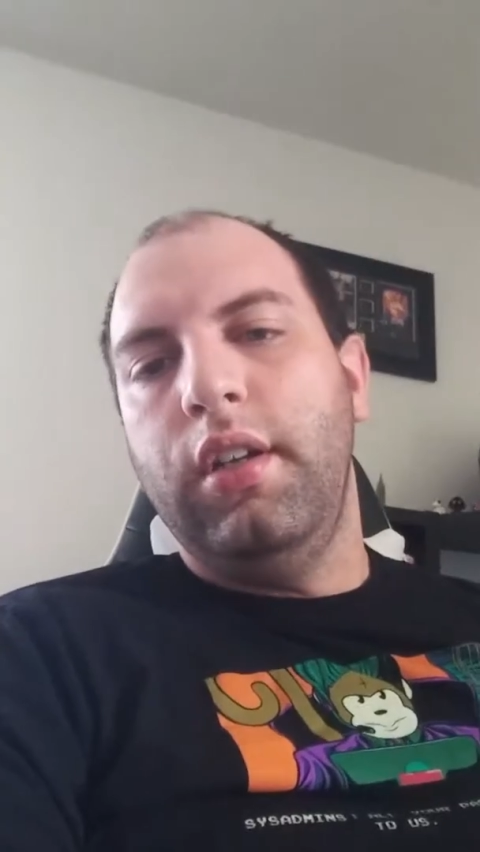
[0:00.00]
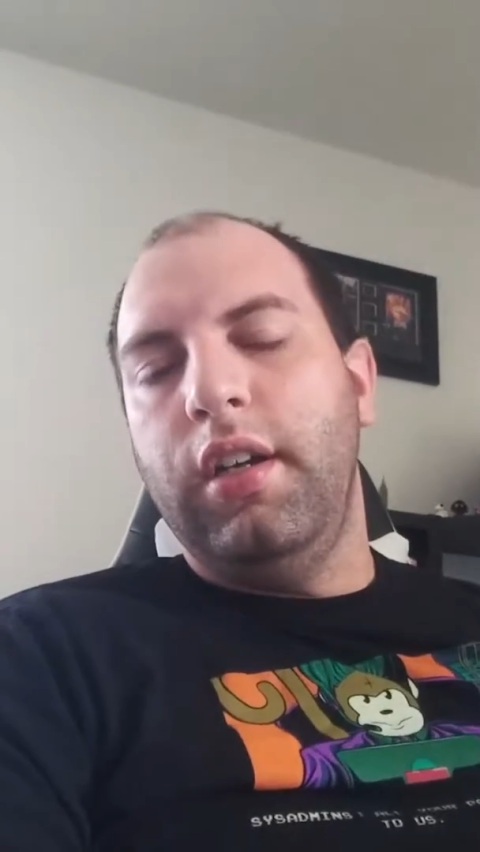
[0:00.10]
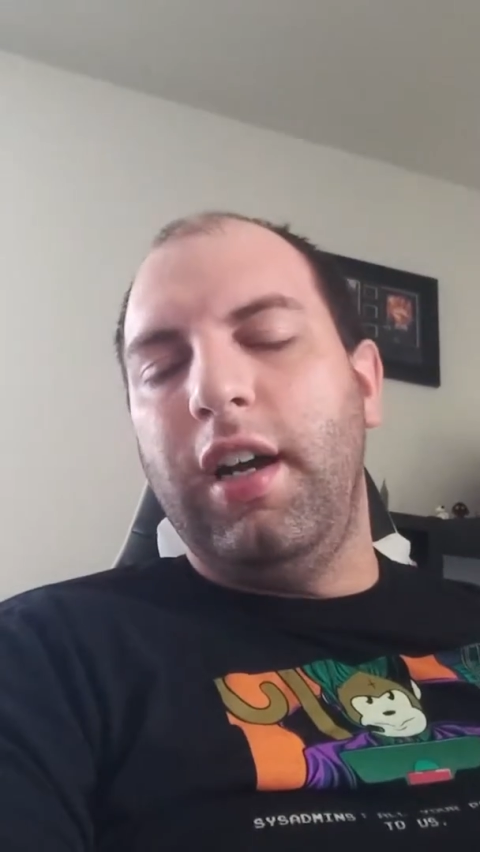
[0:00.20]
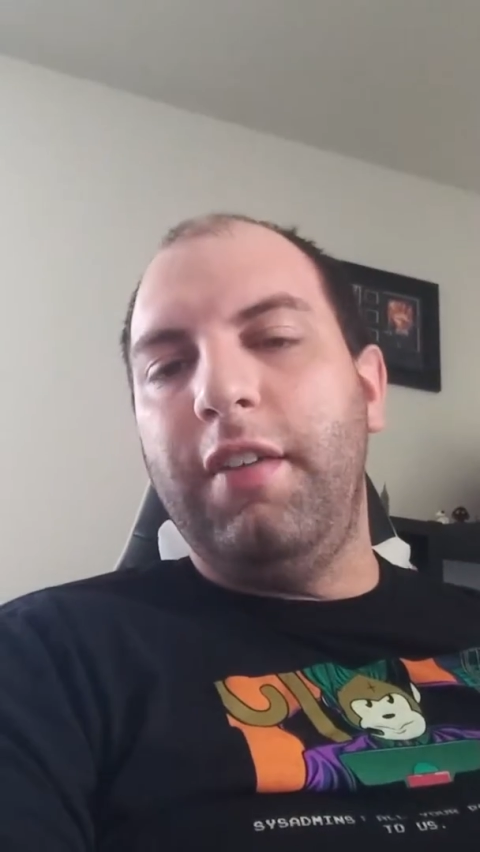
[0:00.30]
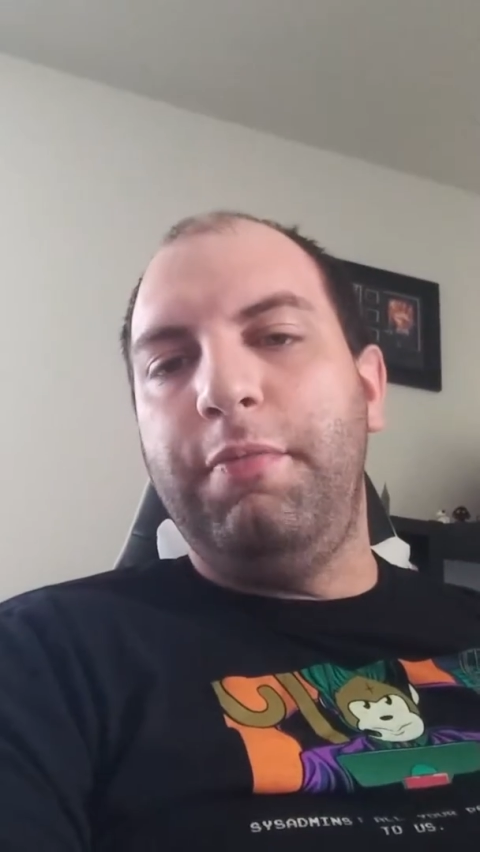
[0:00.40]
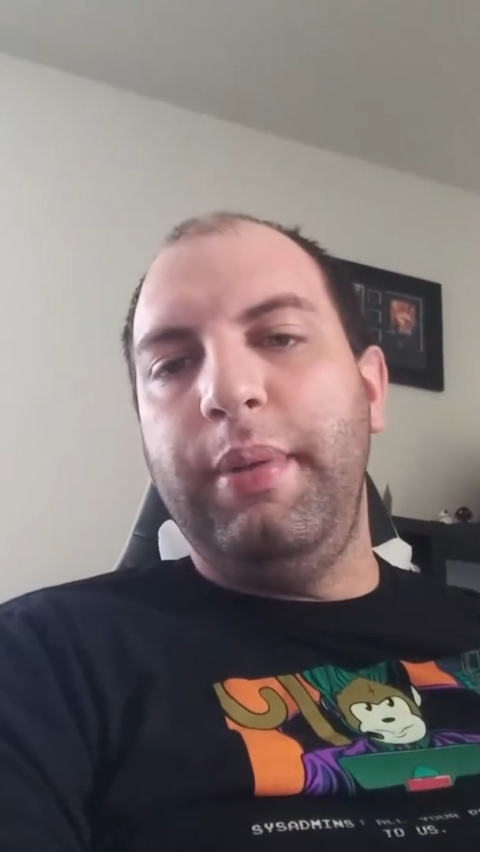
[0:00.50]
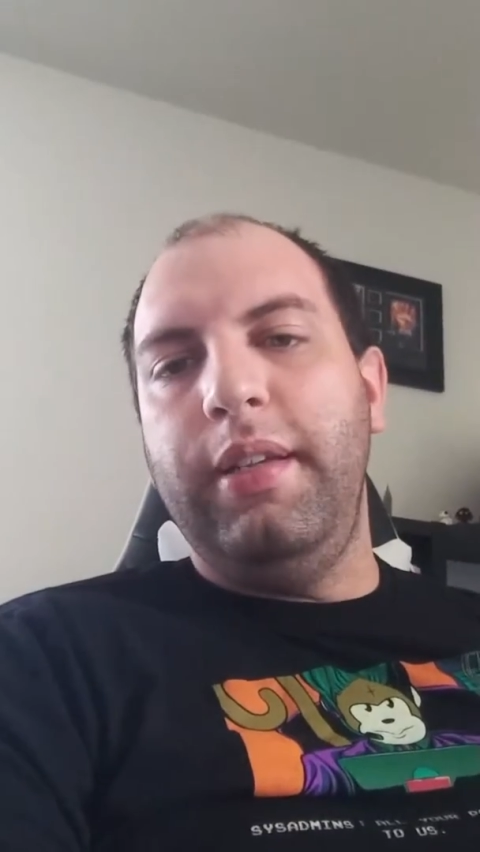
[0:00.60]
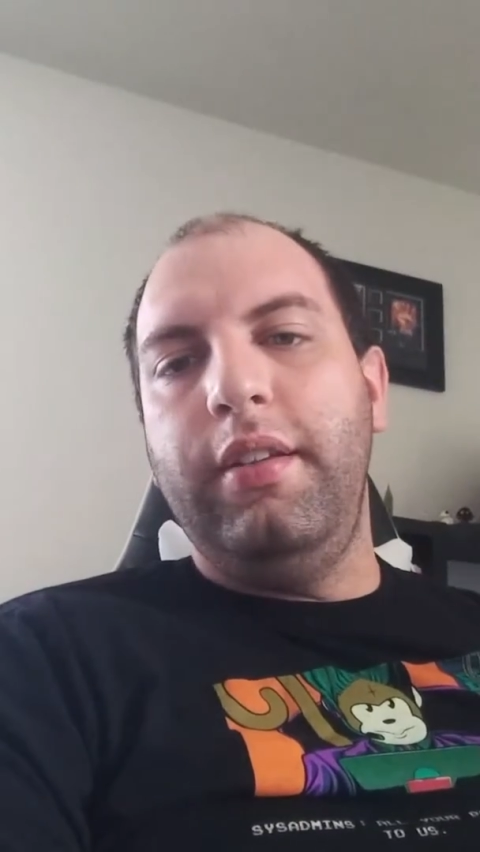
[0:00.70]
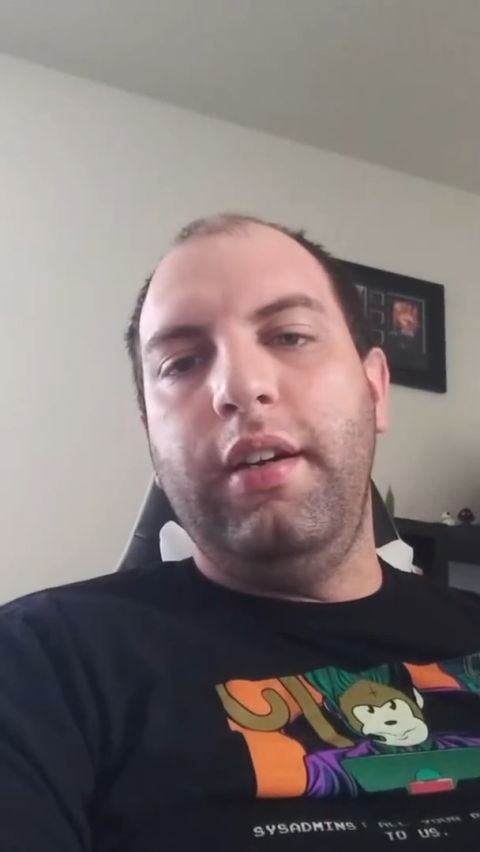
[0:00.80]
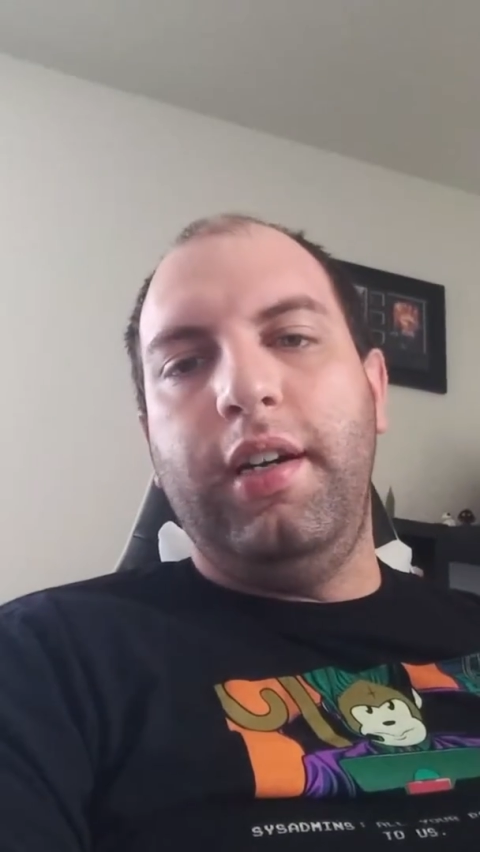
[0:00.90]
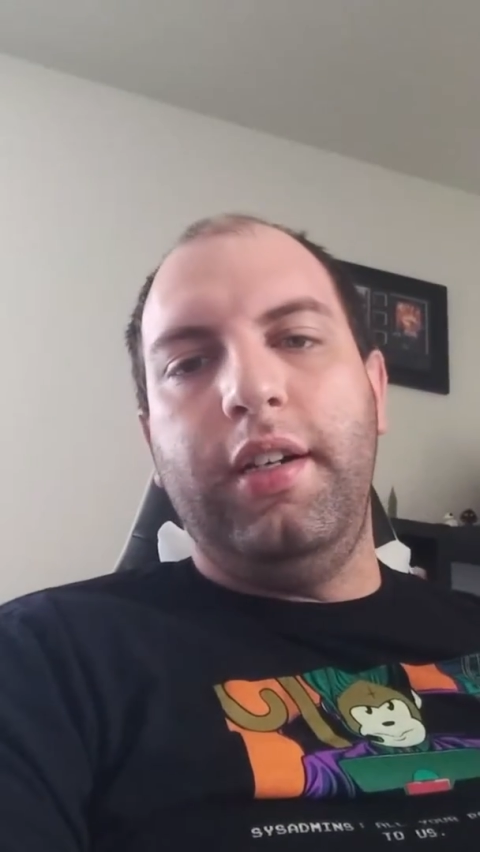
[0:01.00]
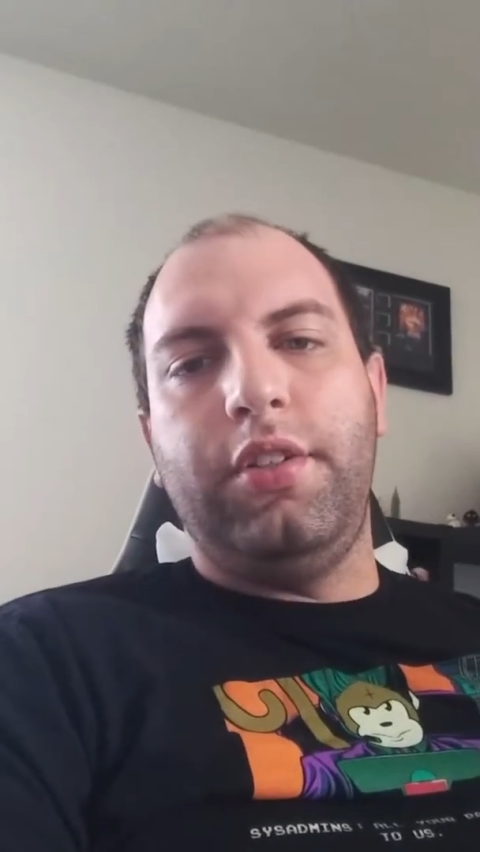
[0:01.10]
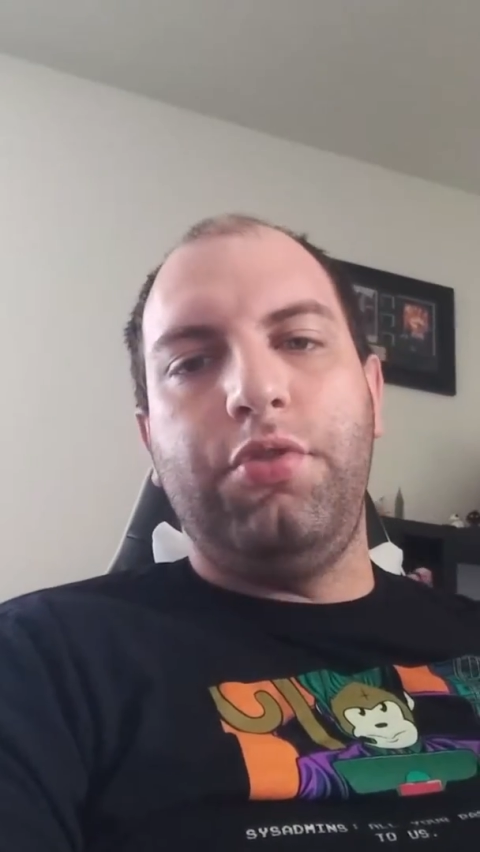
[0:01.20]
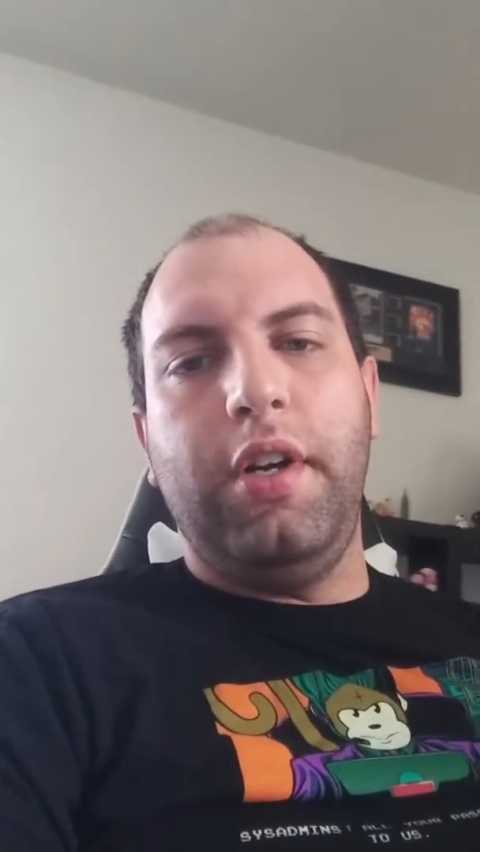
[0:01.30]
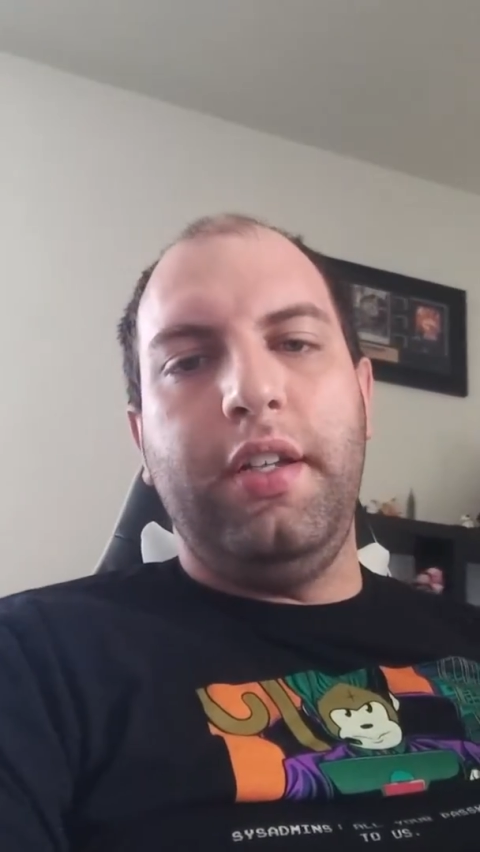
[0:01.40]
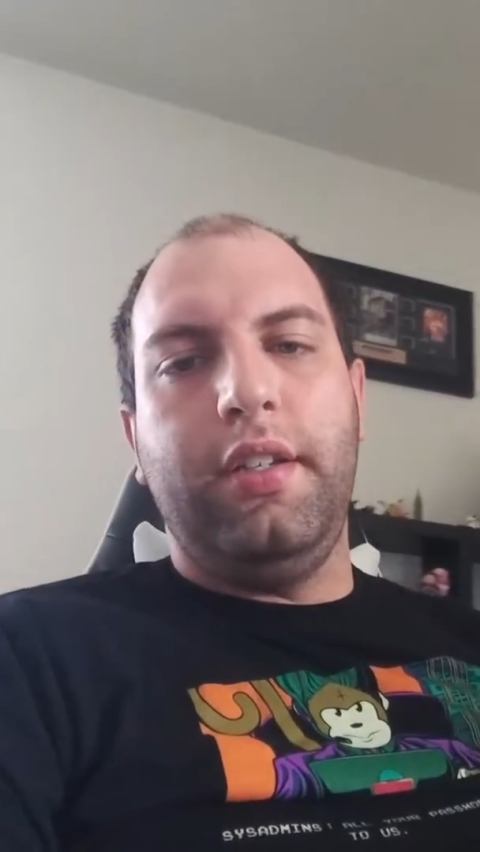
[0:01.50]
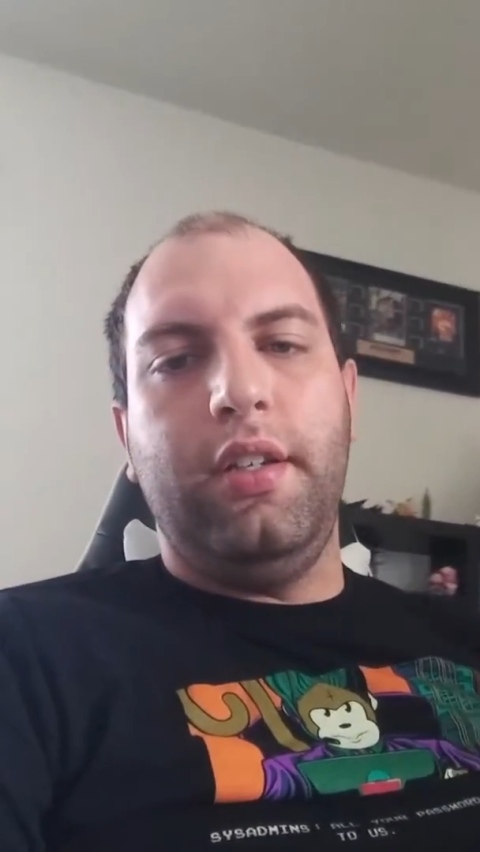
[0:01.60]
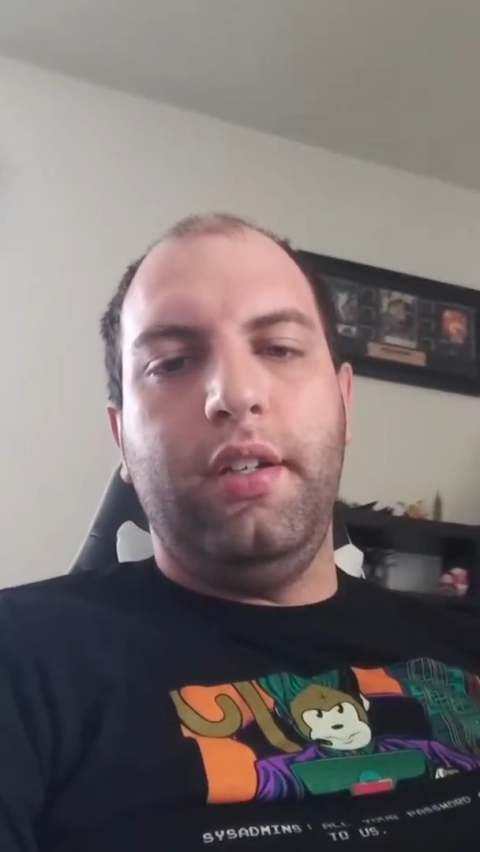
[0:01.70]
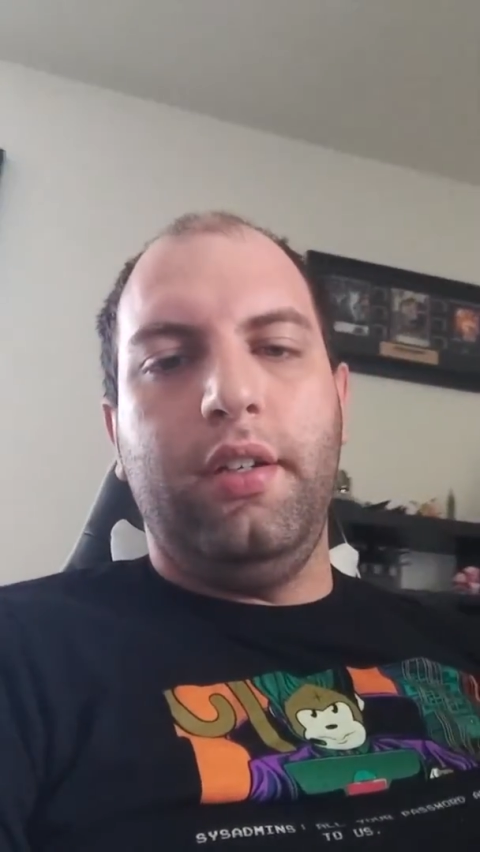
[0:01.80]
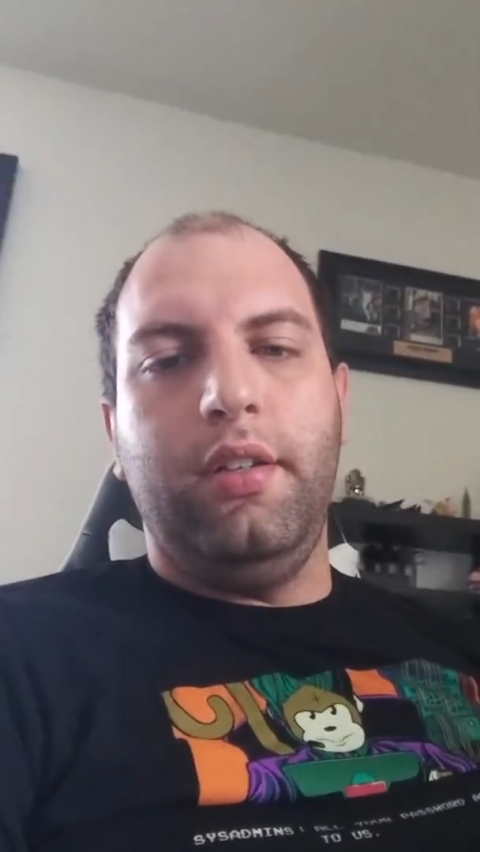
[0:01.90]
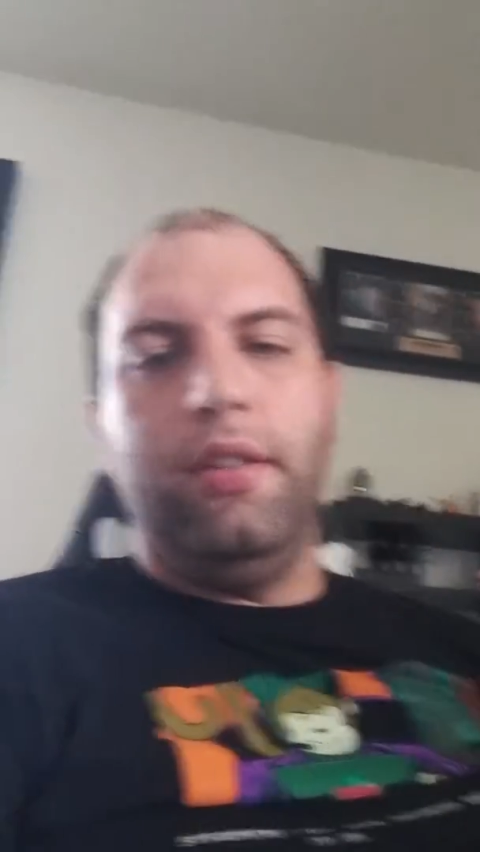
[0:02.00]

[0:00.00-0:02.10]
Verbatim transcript: I've been uh, trying to